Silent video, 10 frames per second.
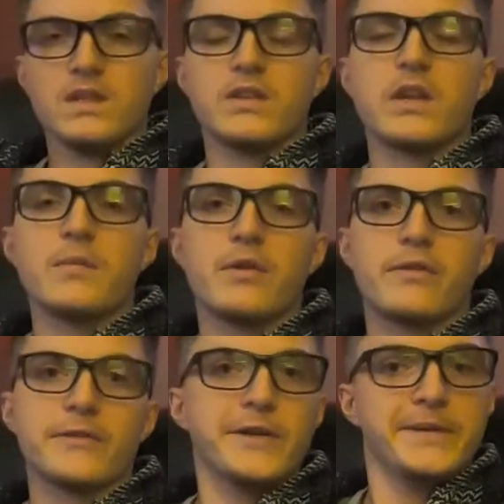Number
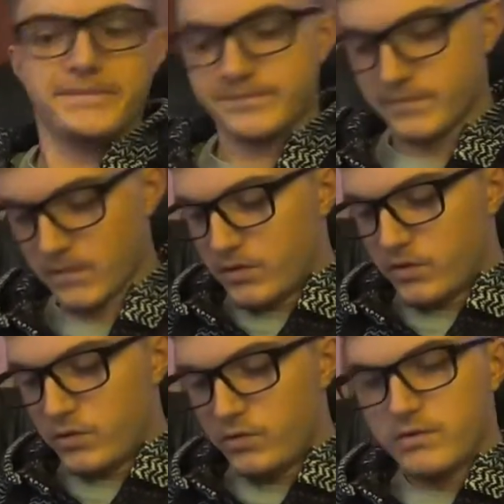3,
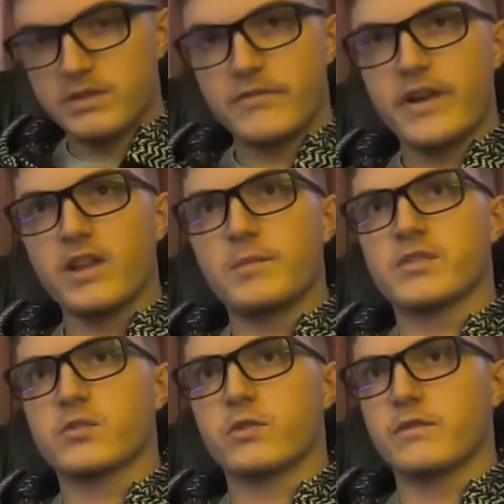you develop a
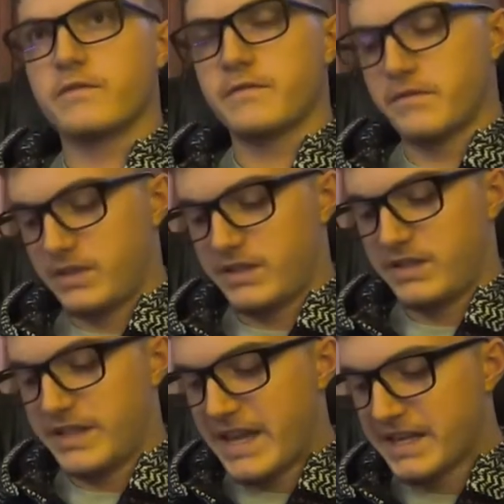sort of
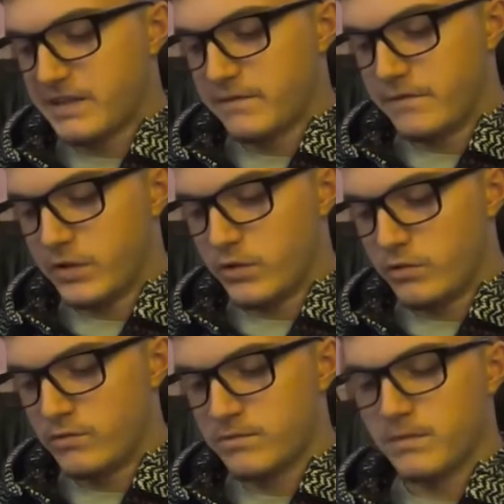negative
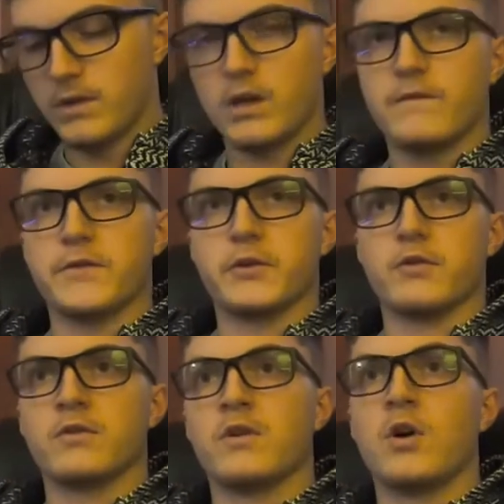view of
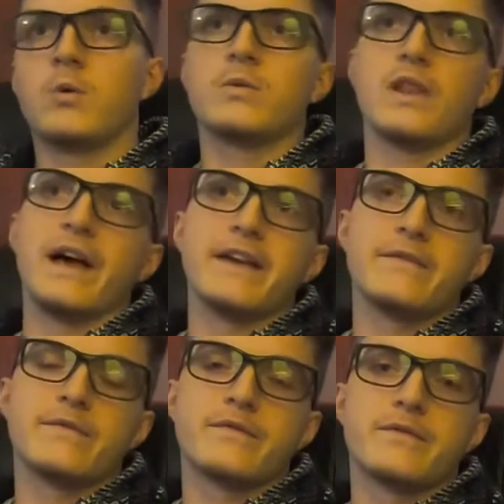your own
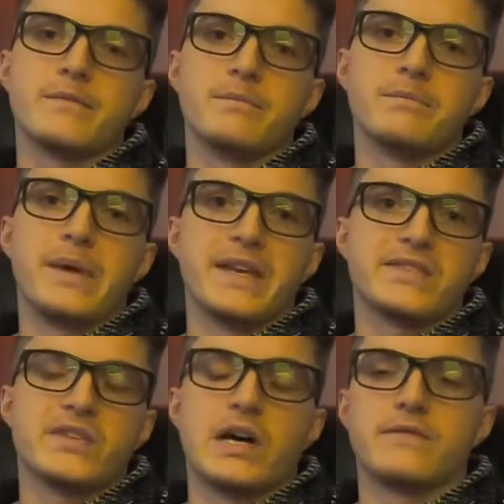life
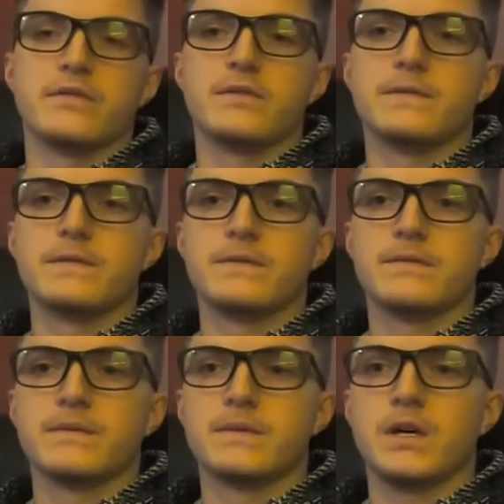based off of
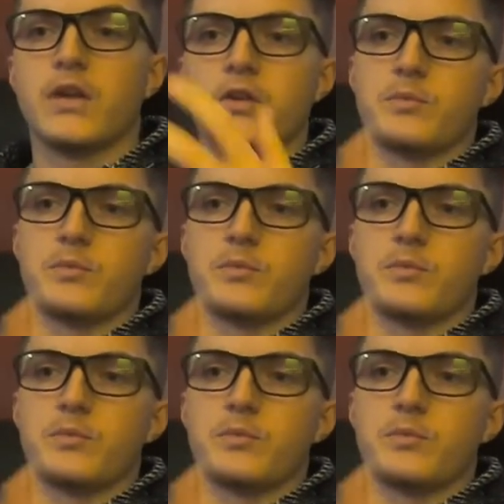other